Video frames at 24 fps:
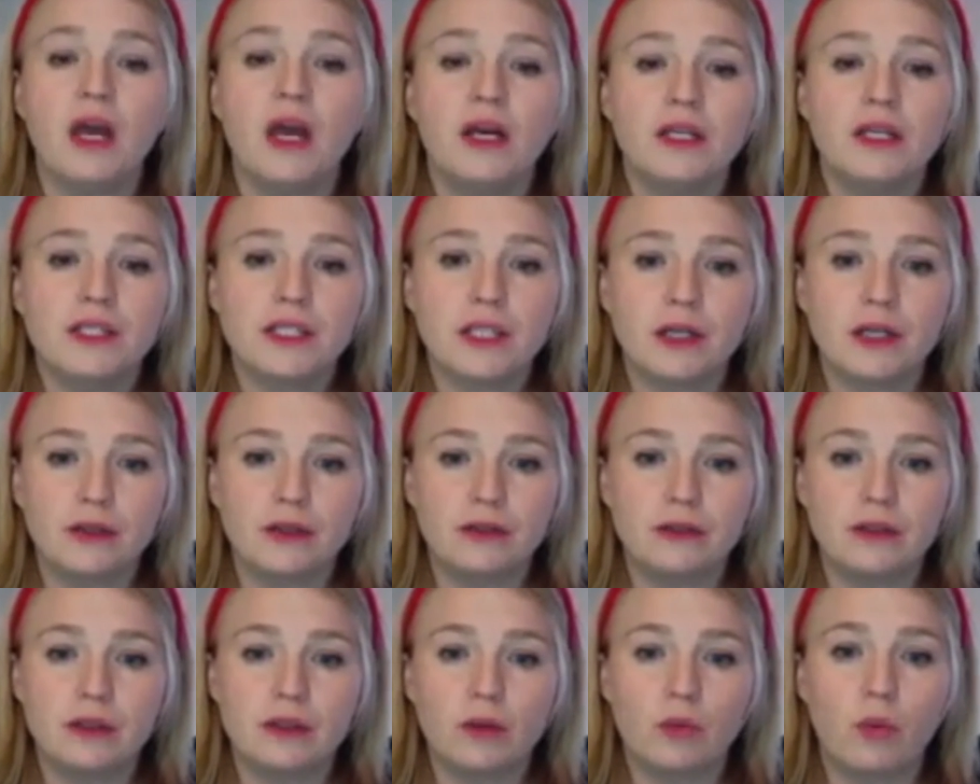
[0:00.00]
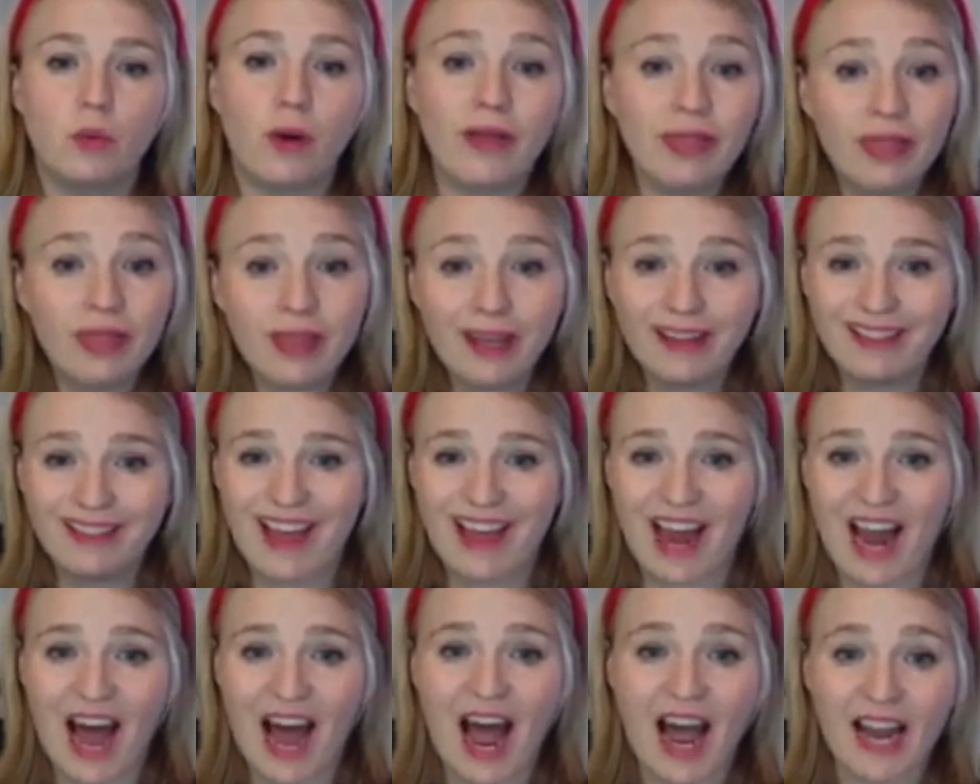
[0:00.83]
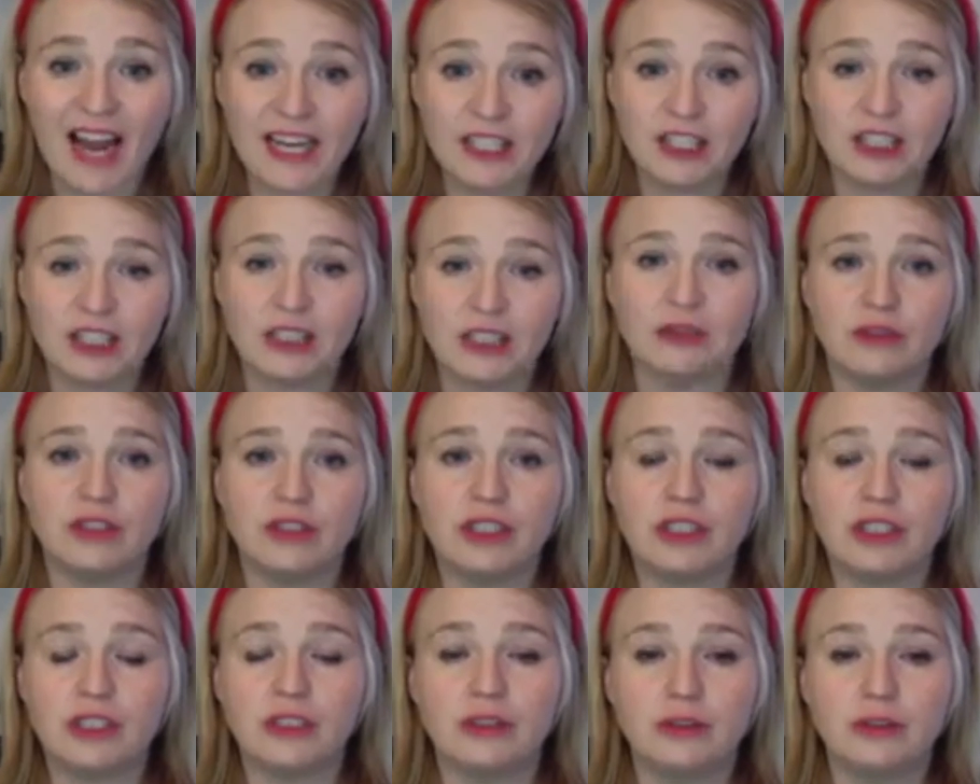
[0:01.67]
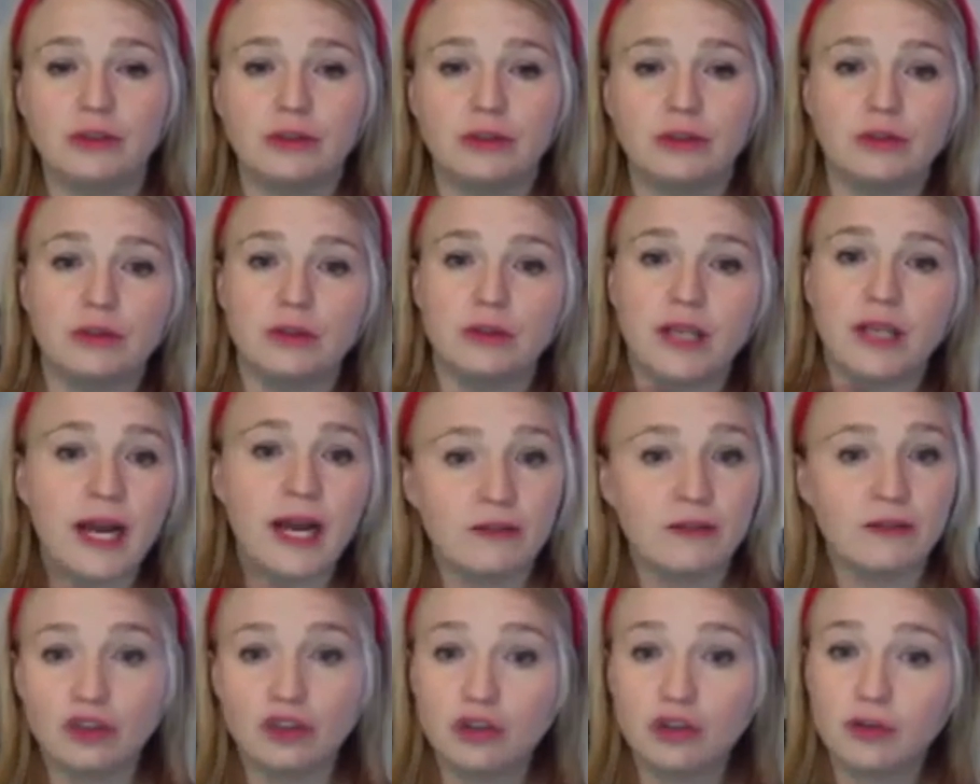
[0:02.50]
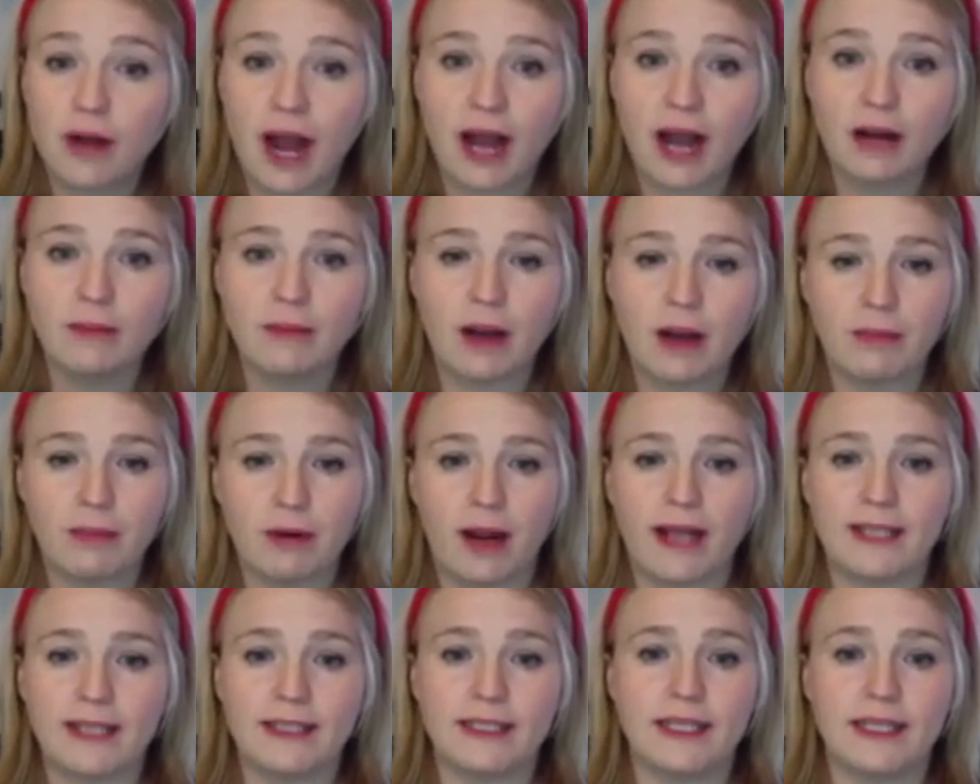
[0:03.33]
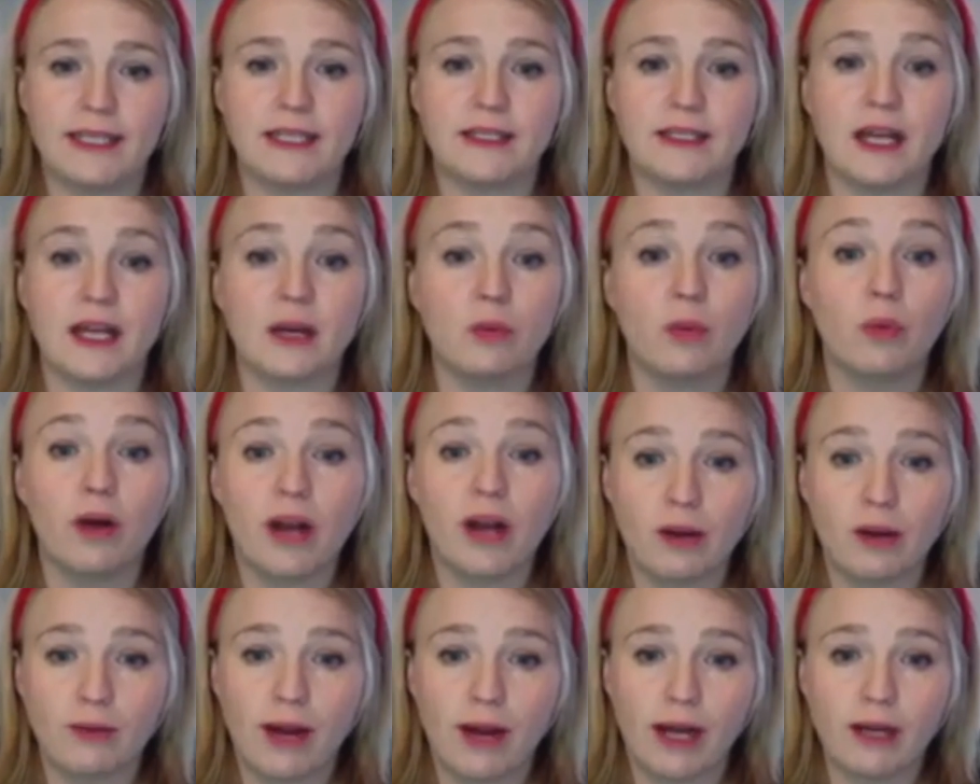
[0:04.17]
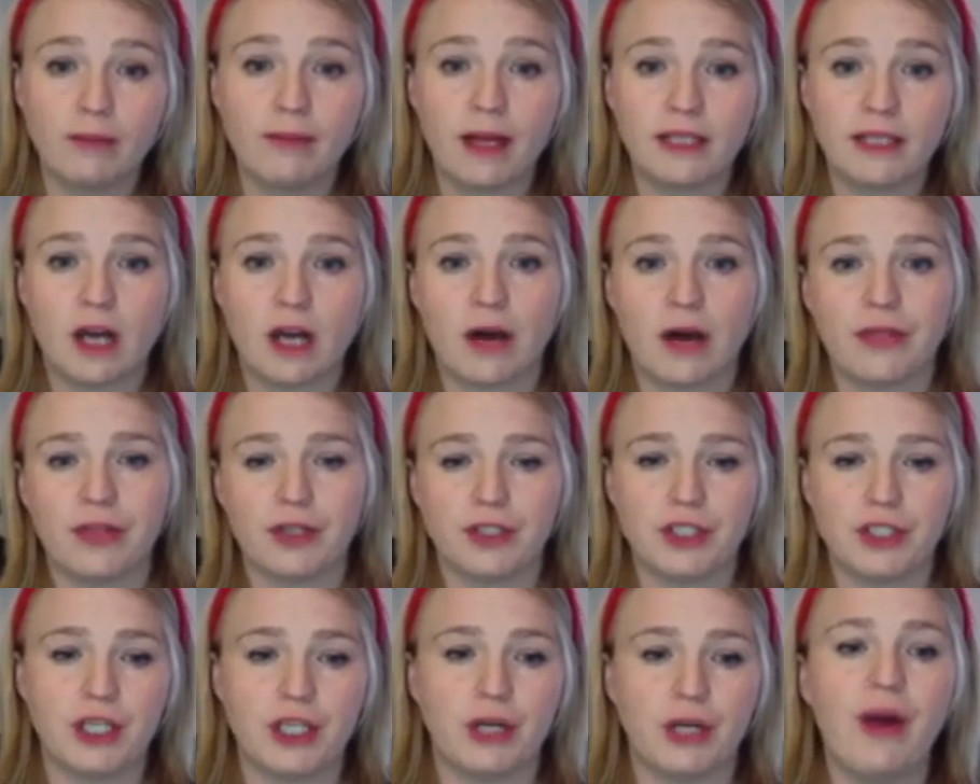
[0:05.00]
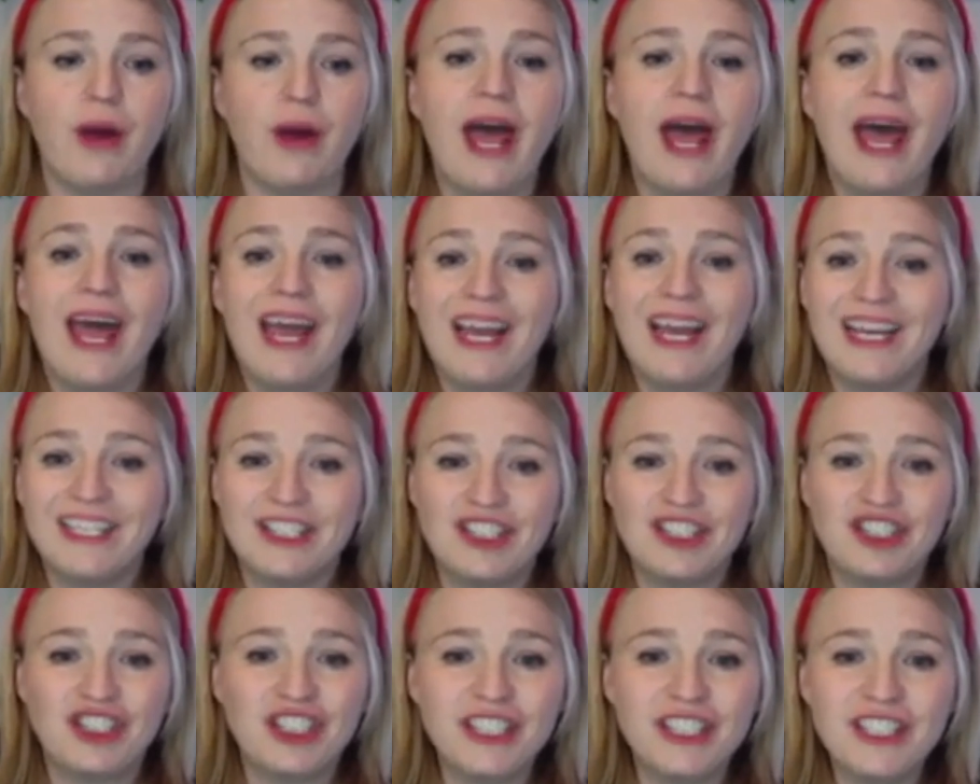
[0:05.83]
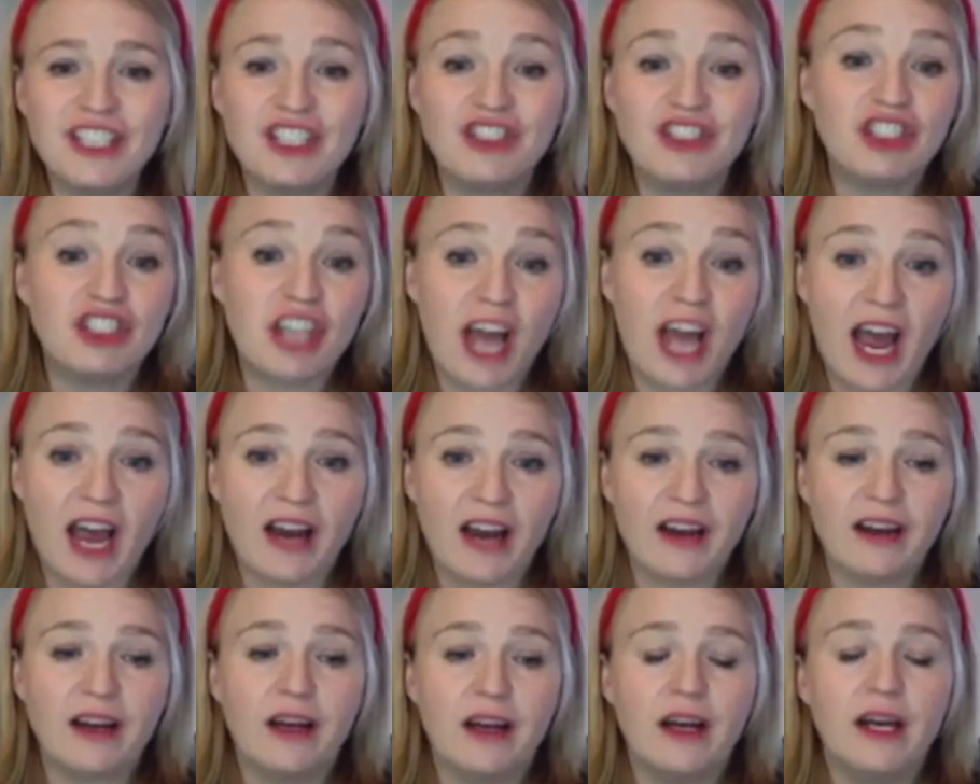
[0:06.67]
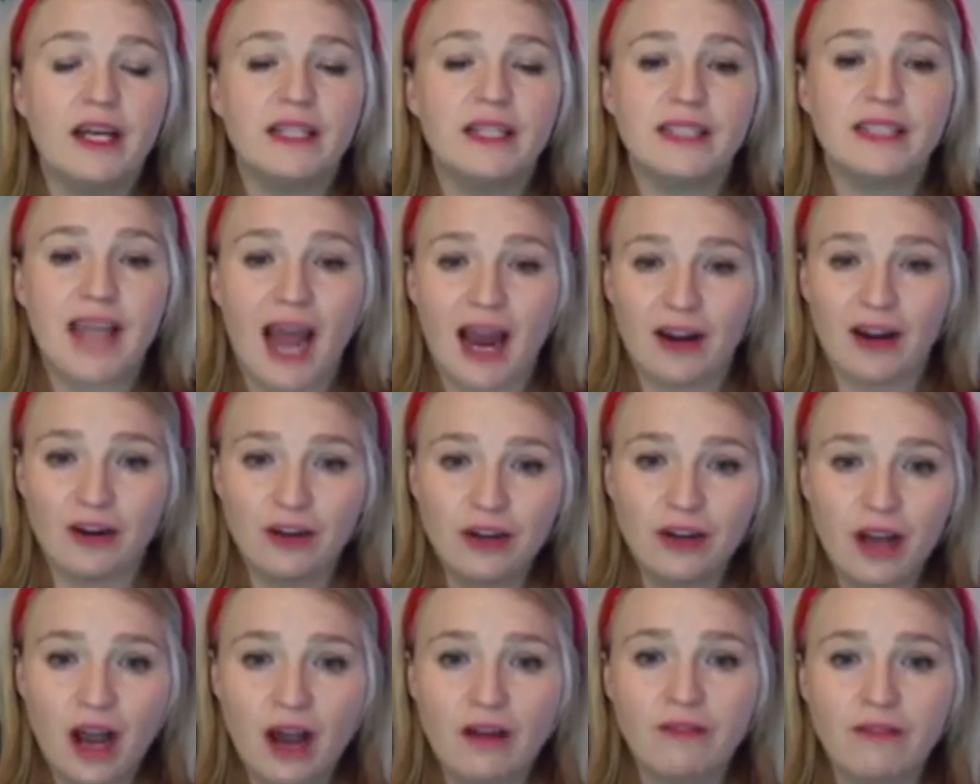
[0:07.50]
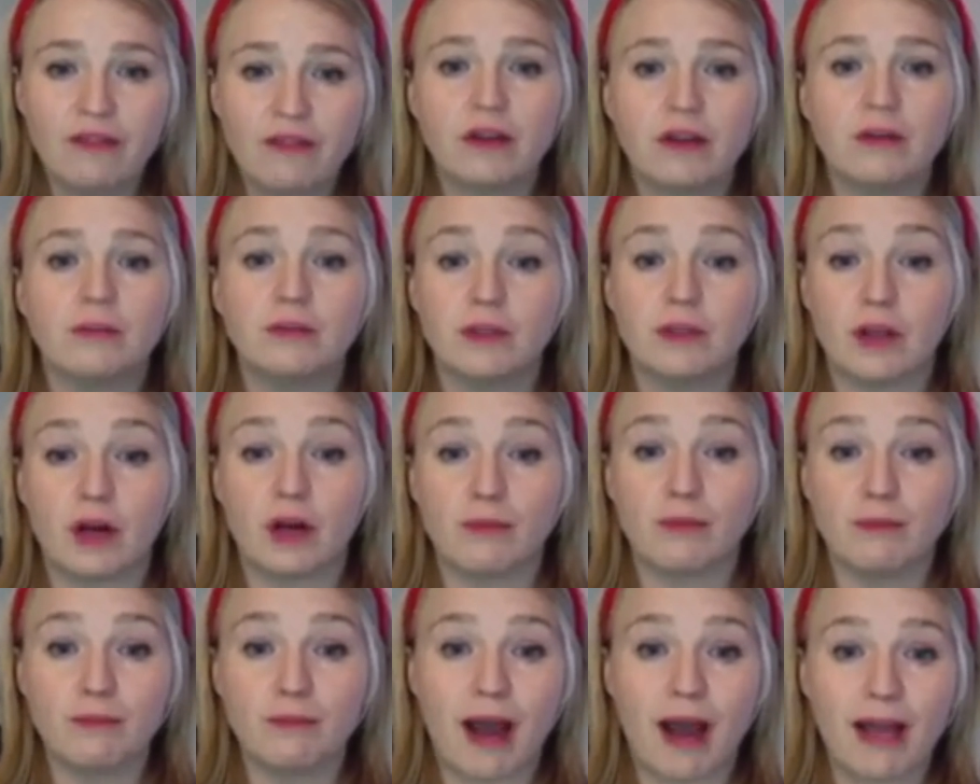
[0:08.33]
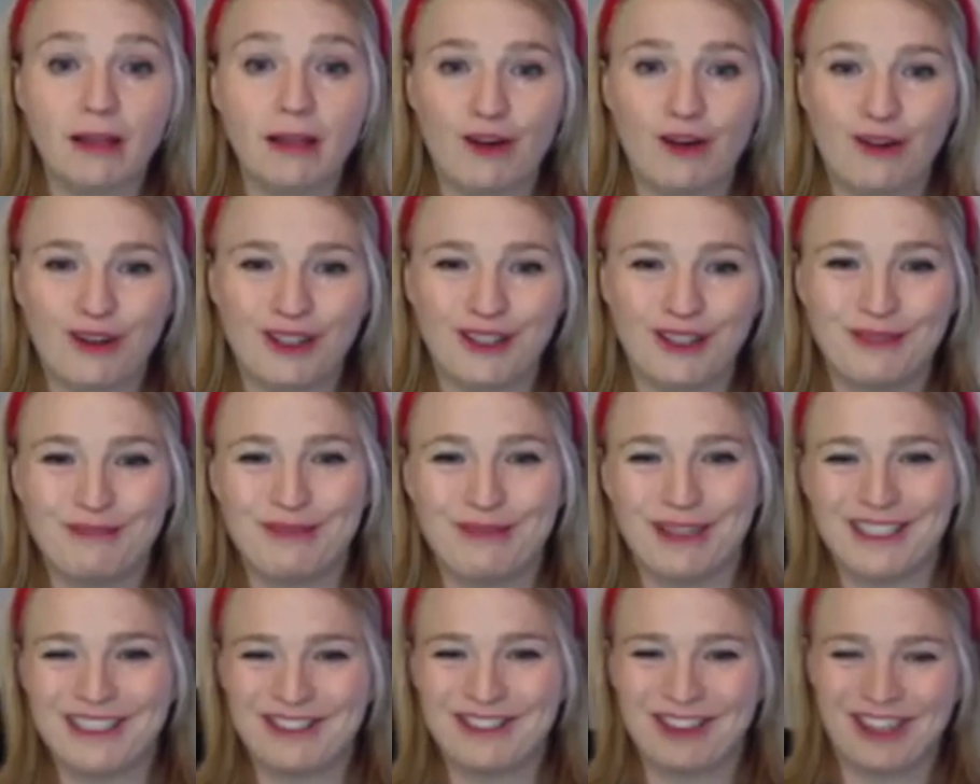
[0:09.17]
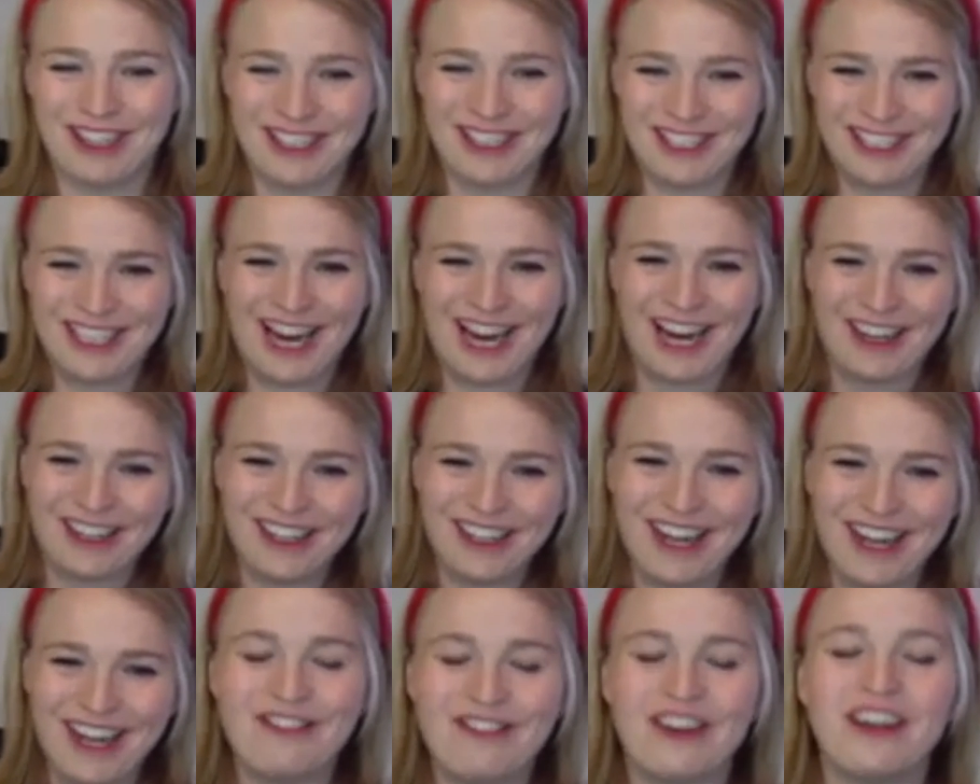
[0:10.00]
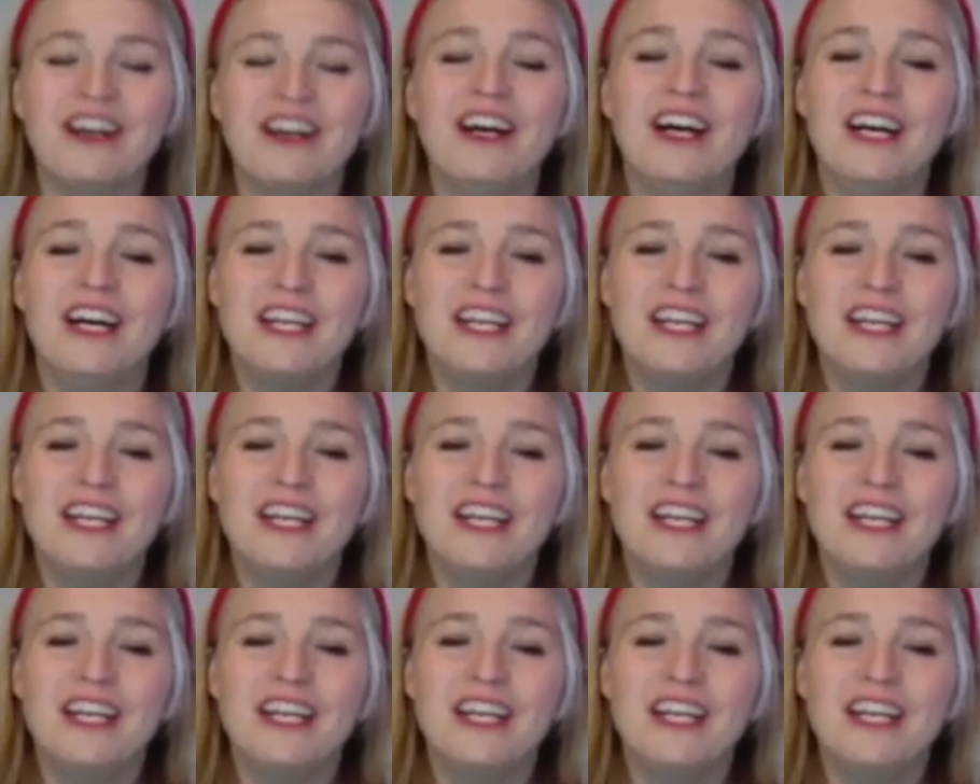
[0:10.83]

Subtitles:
So one thing that I do to kind of track my prices, and what I recommend authors do, is just check Tattered Cover. My local bookstore is Tattered Cover.